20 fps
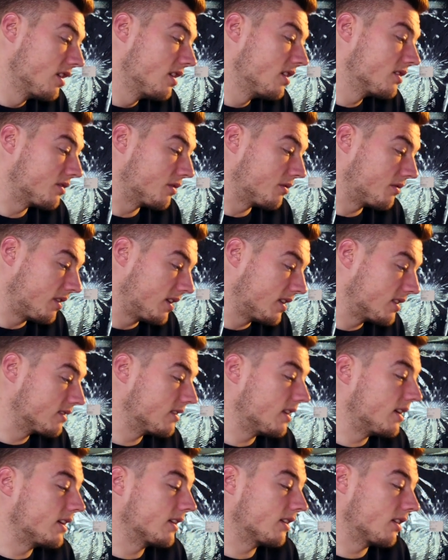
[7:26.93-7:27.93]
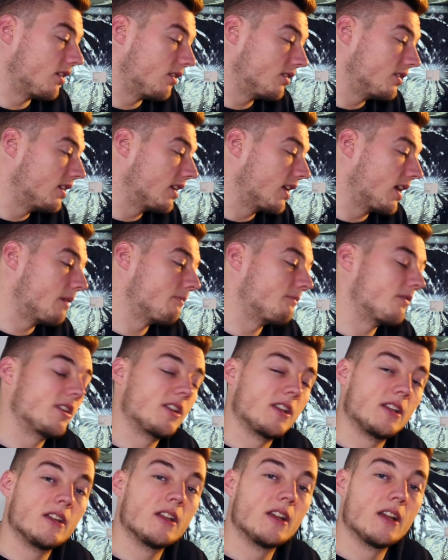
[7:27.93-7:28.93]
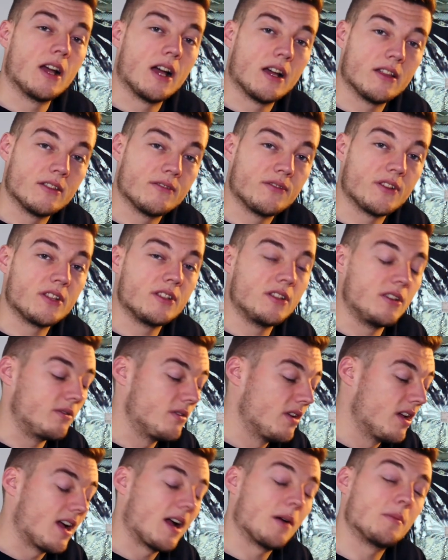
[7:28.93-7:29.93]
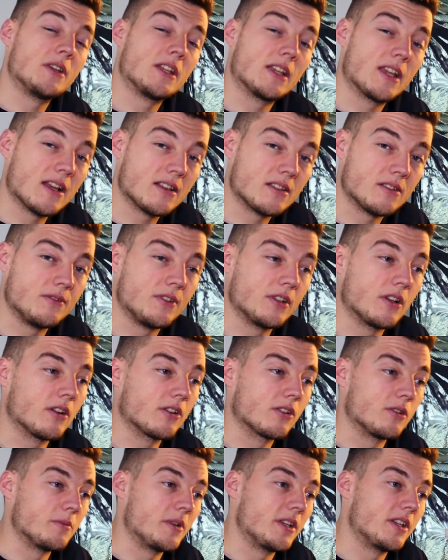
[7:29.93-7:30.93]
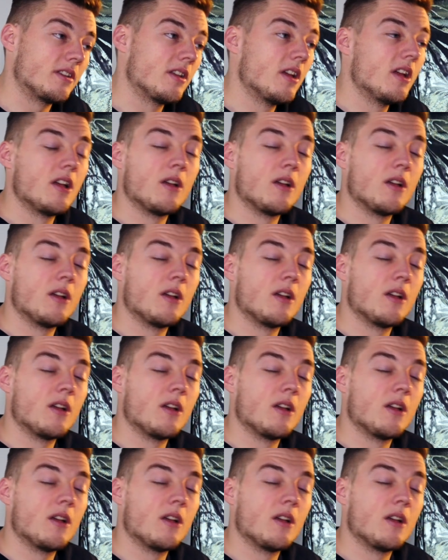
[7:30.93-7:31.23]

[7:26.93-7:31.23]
So things like, are you getting ready at the venue? How many guests have you got coming?